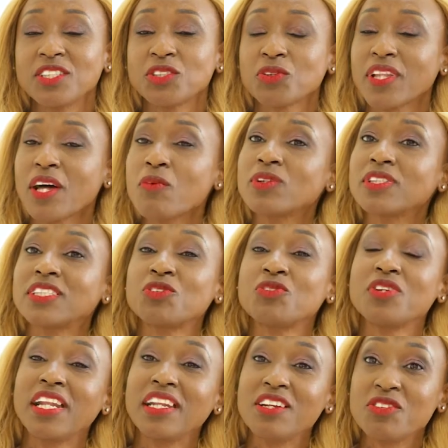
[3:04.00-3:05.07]
So that was
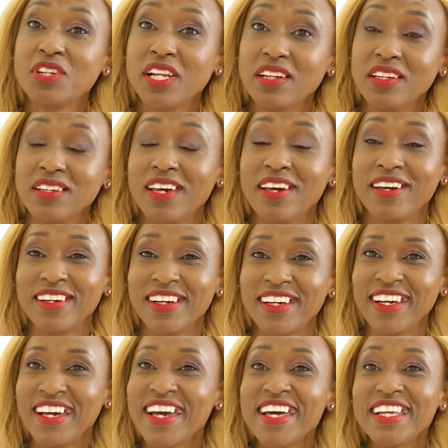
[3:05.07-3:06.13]
really, really
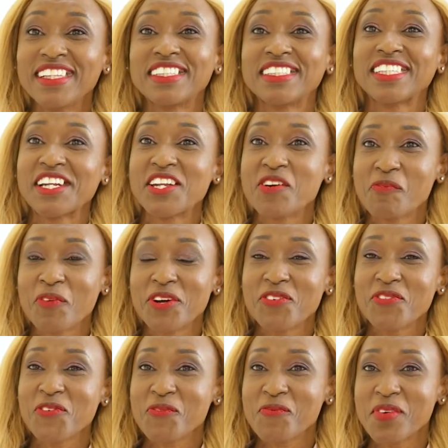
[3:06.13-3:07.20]
the turning
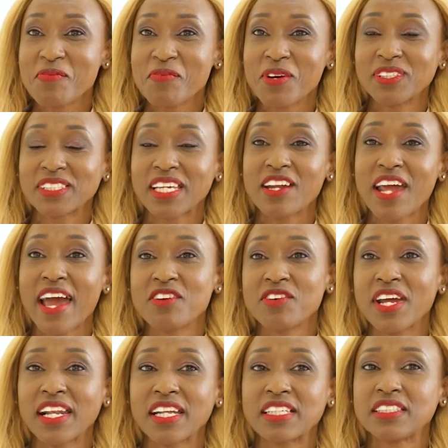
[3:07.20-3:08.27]
point for me, because I
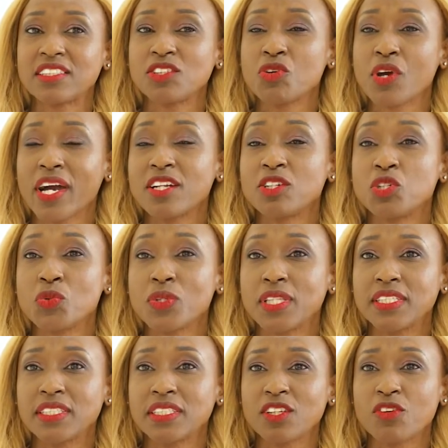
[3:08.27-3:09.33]
realized you can't do
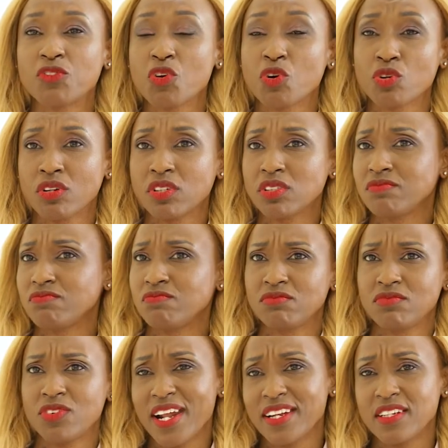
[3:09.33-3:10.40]
this if you're not
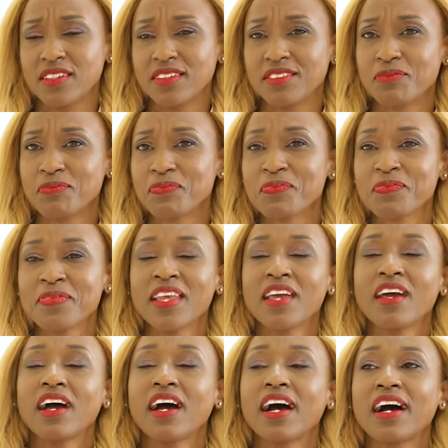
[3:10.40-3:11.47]
running.
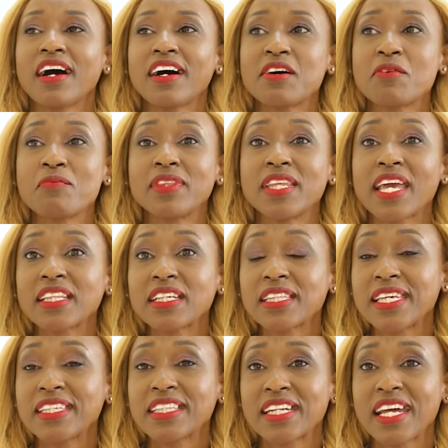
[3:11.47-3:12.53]
The other
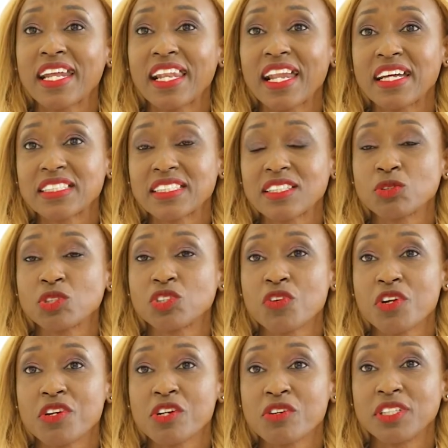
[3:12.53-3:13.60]
thing that I learned that was
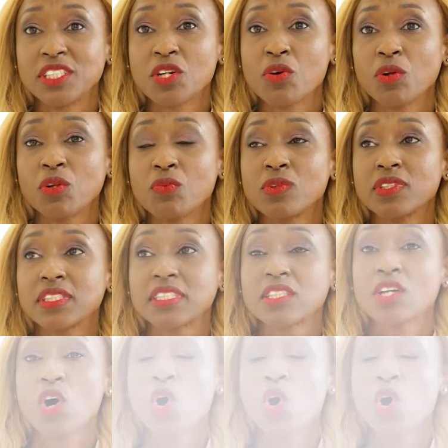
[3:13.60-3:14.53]
very critical was